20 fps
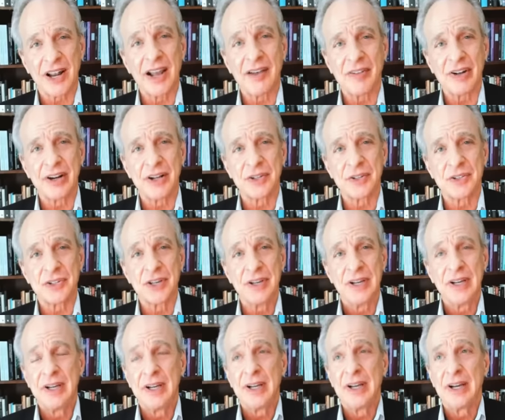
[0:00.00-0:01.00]
evidence,
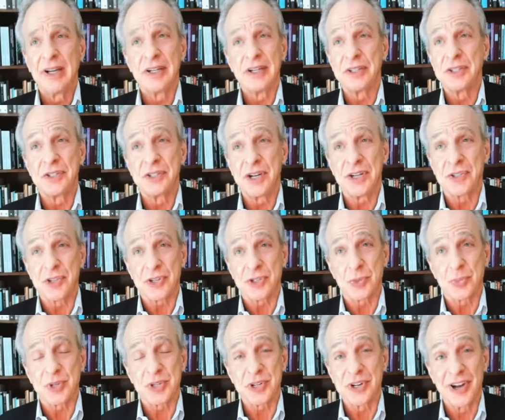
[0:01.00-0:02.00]
Jesus
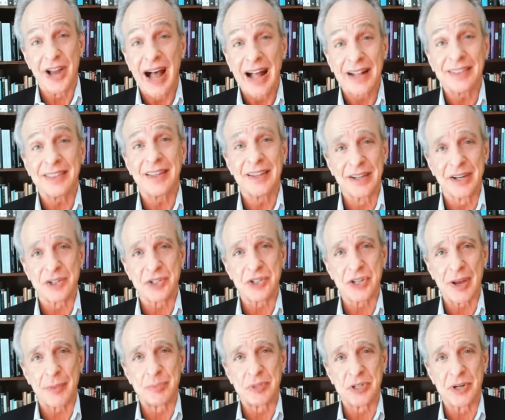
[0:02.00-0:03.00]
was not the
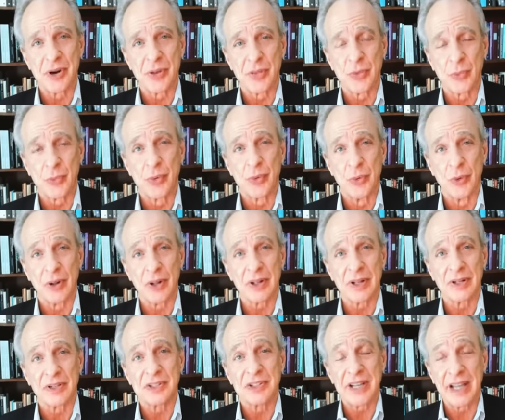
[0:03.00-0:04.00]
exception to the rule.
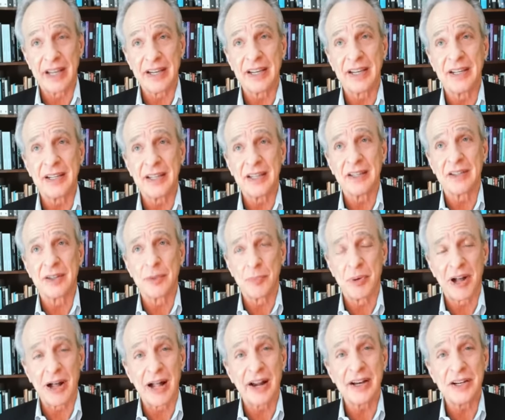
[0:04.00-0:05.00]
Taking the
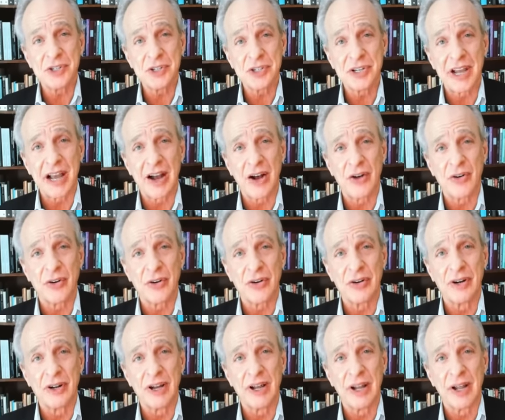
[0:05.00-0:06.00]
bodies down
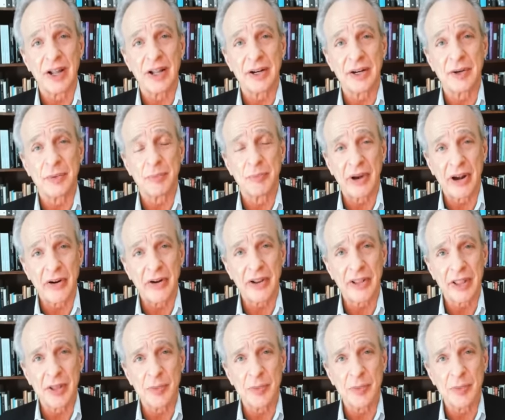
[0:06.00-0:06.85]
and burying